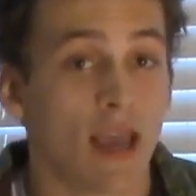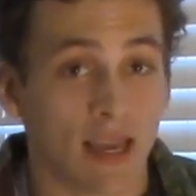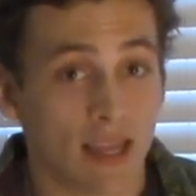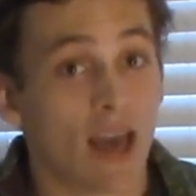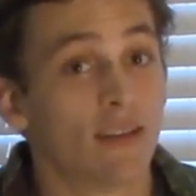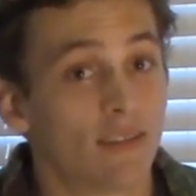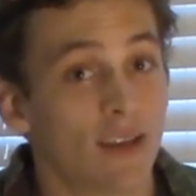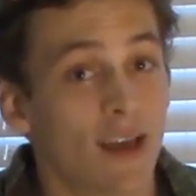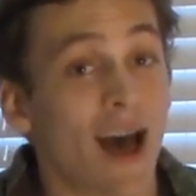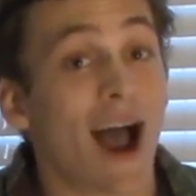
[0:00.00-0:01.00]
And
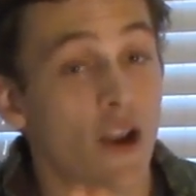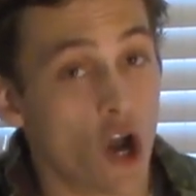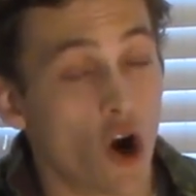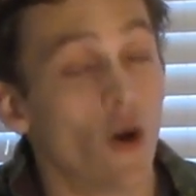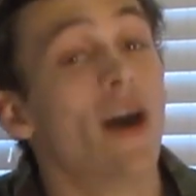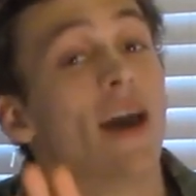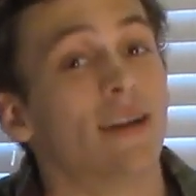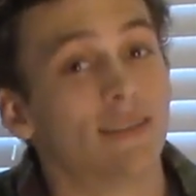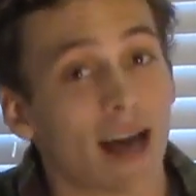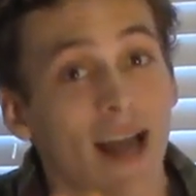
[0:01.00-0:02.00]
yes, I know
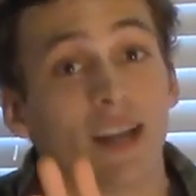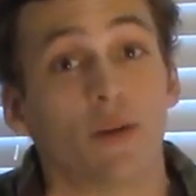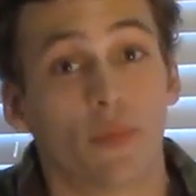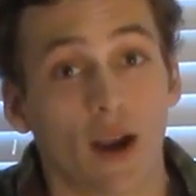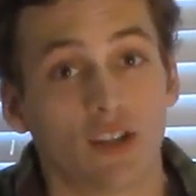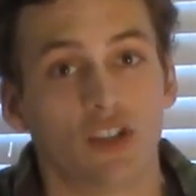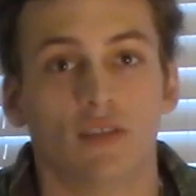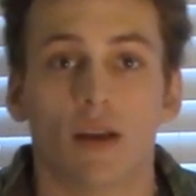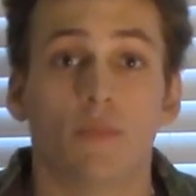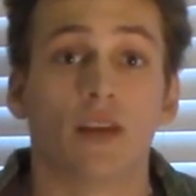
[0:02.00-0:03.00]
anxiety and depression
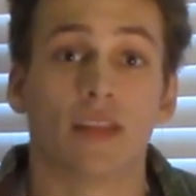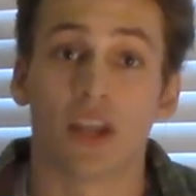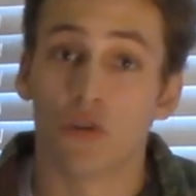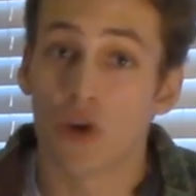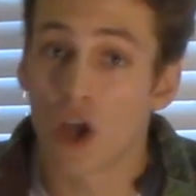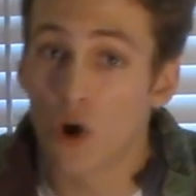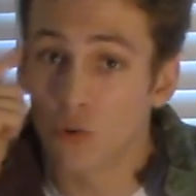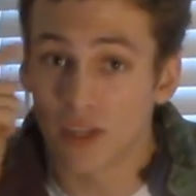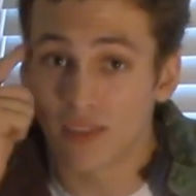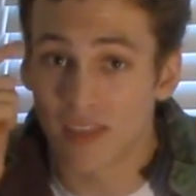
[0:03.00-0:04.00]
is something that you not
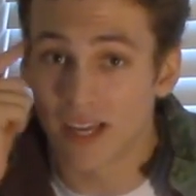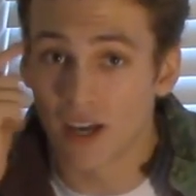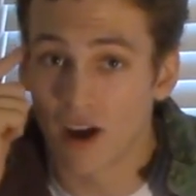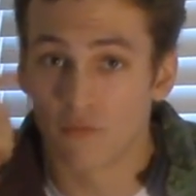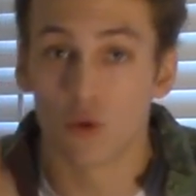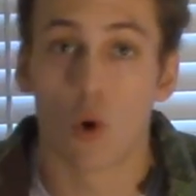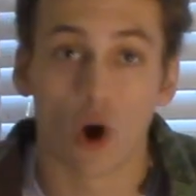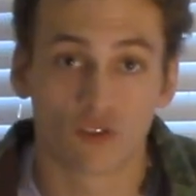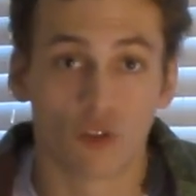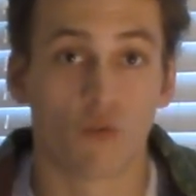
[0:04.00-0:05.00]
only think of, you
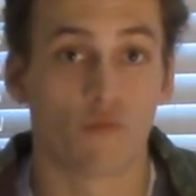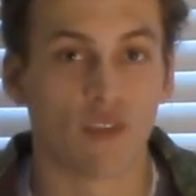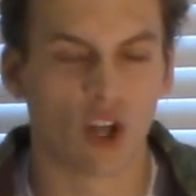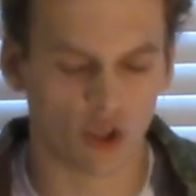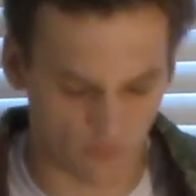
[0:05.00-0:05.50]
also feel.